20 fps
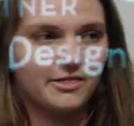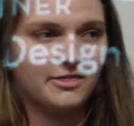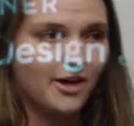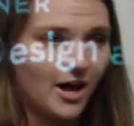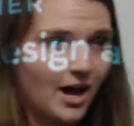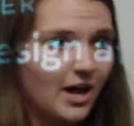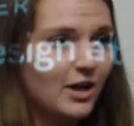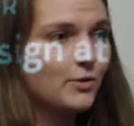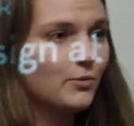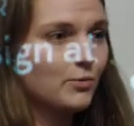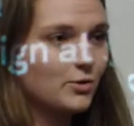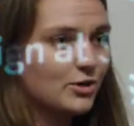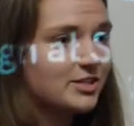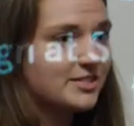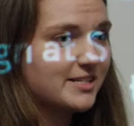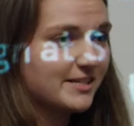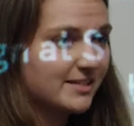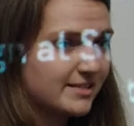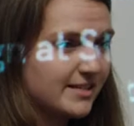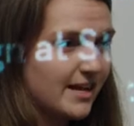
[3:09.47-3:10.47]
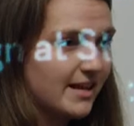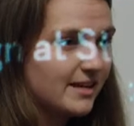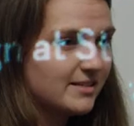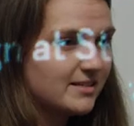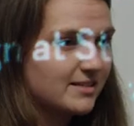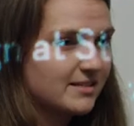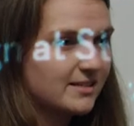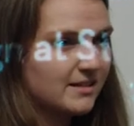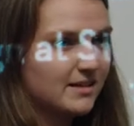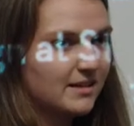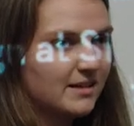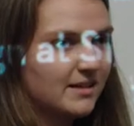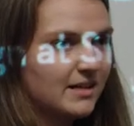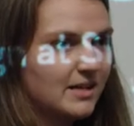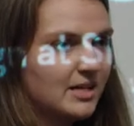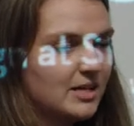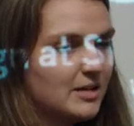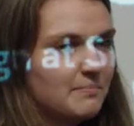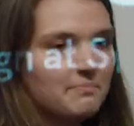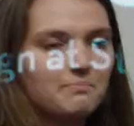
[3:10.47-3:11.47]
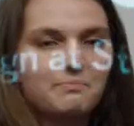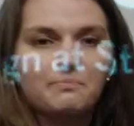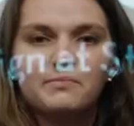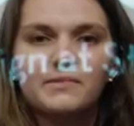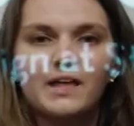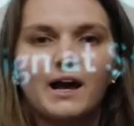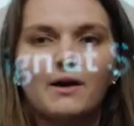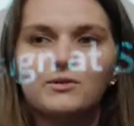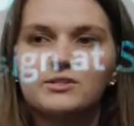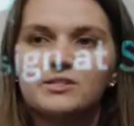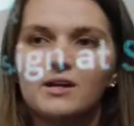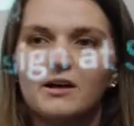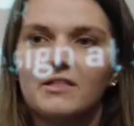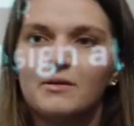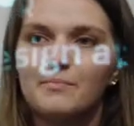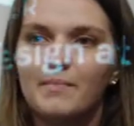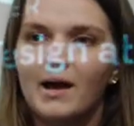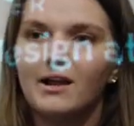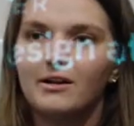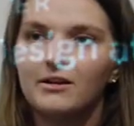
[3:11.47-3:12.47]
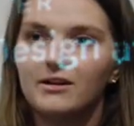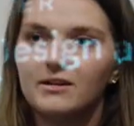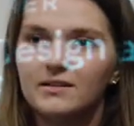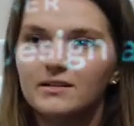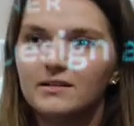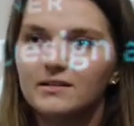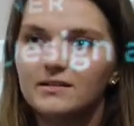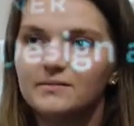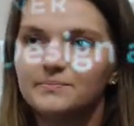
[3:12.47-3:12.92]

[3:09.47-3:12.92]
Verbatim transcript: thought were success, that was all that mattered.